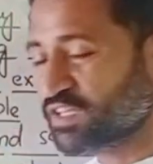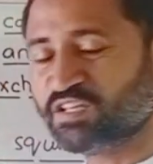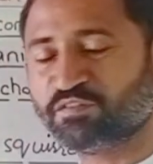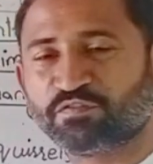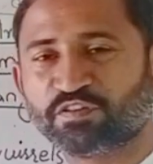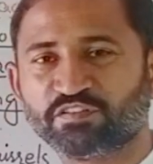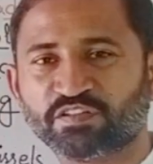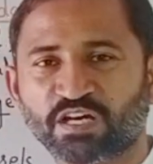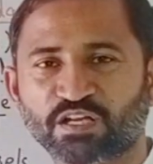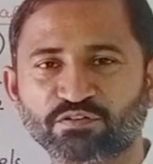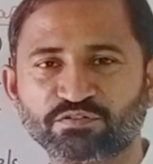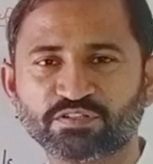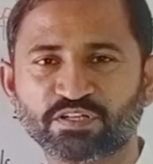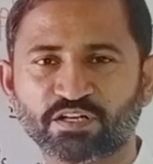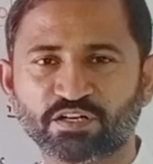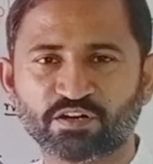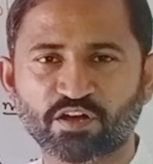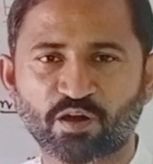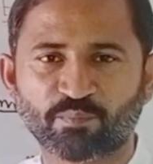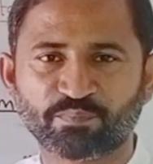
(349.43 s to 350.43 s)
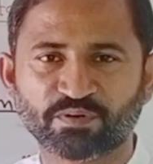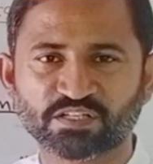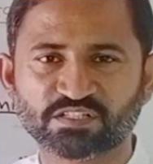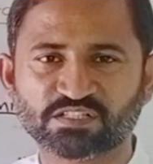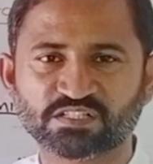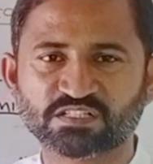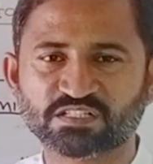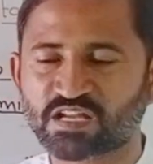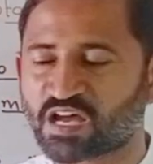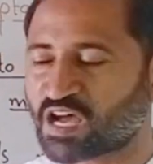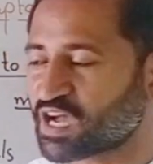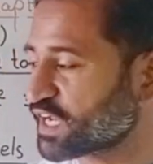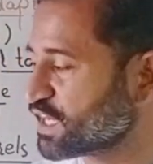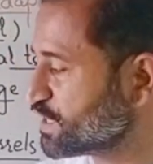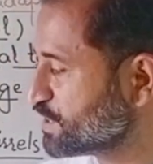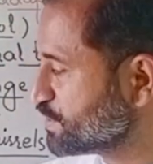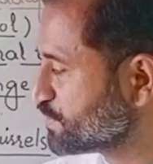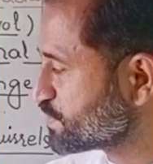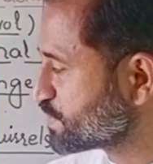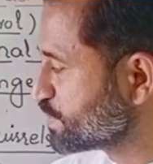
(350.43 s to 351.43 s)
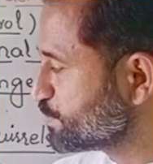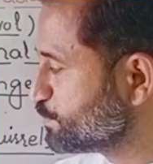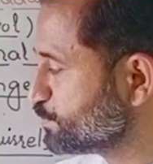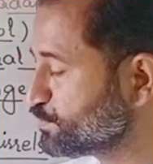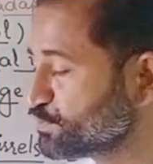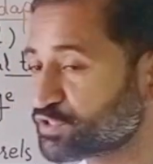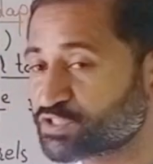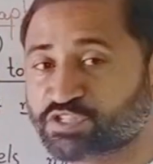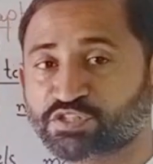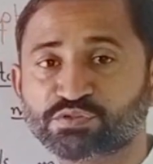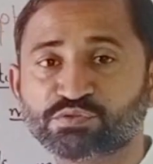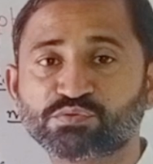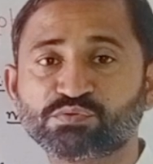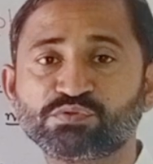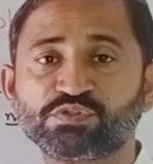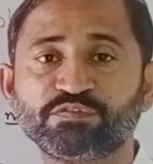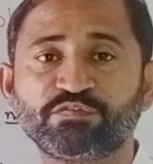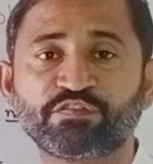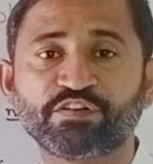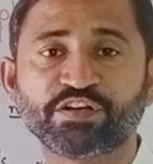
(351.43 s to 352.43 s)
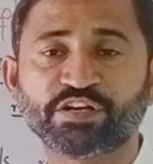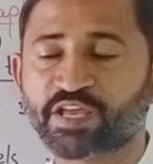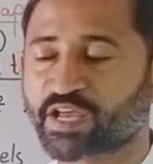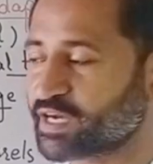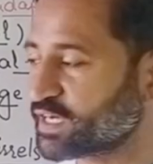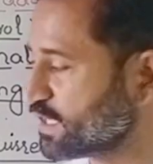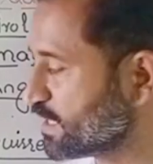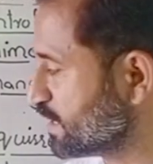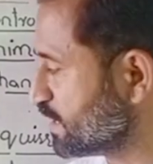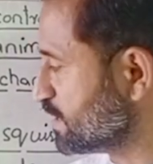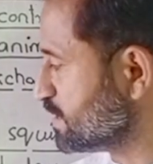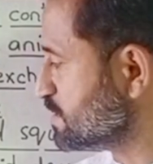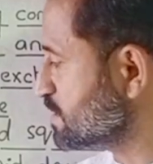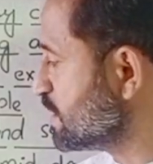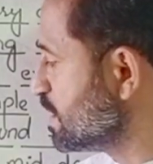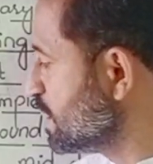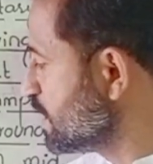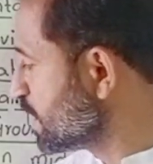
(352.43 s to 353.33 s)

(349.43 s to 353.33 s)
in physiological adaptations, I distributed into two different categories.